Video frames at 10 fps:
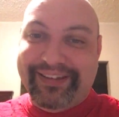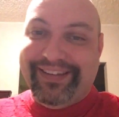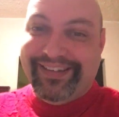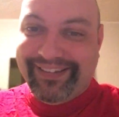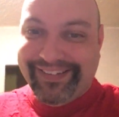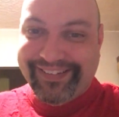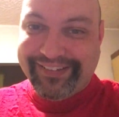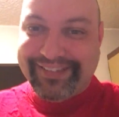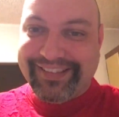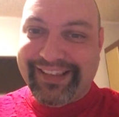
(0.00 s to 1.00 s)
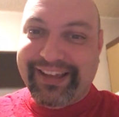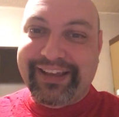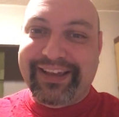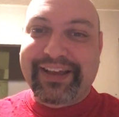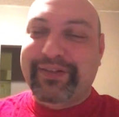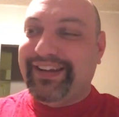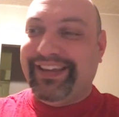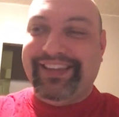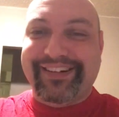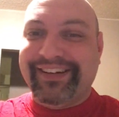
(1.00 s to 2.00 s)
I went
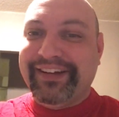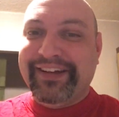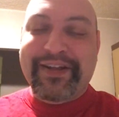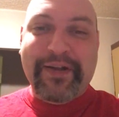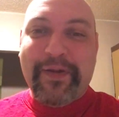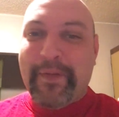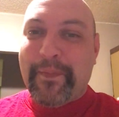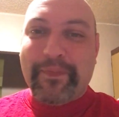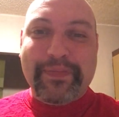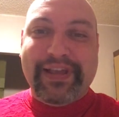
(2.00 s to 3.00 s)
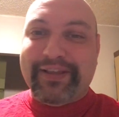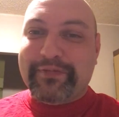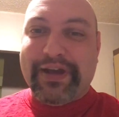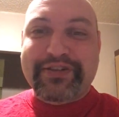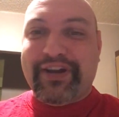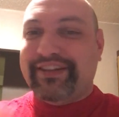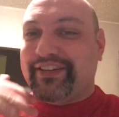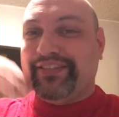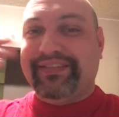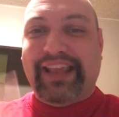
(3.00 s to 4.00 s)
either because my jaw
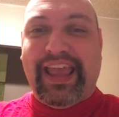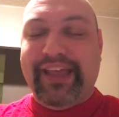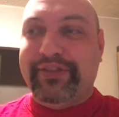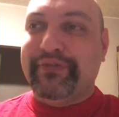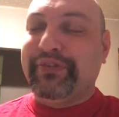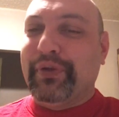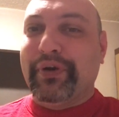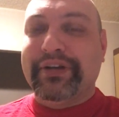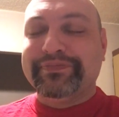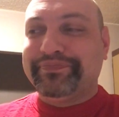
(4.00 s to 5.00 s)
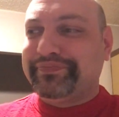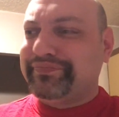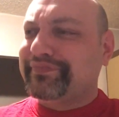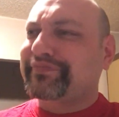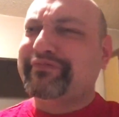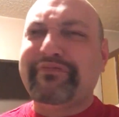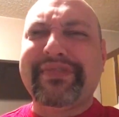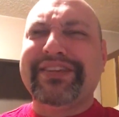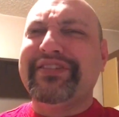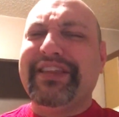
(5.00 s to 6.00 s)
just hit the floor.
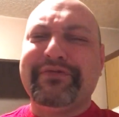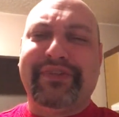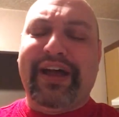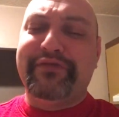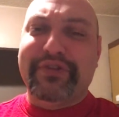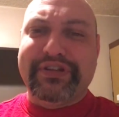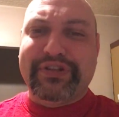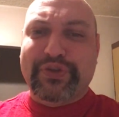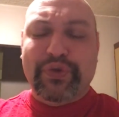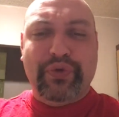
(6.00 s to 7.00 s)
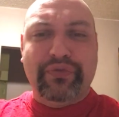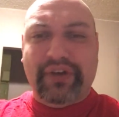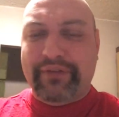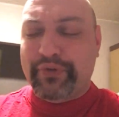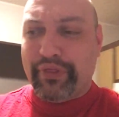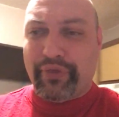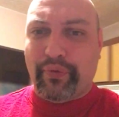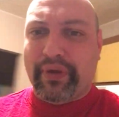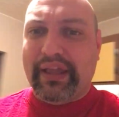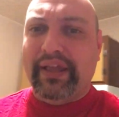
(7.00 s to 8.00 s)
Just like five foot two, five foot
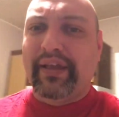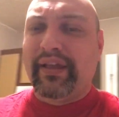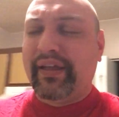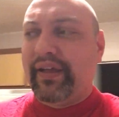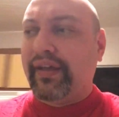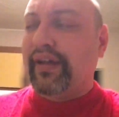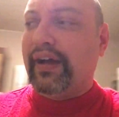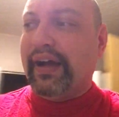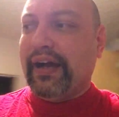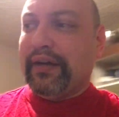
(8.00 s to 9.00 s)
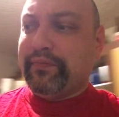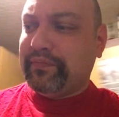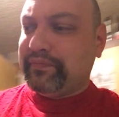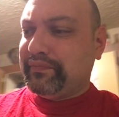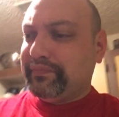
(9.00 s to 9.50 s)
three. Um,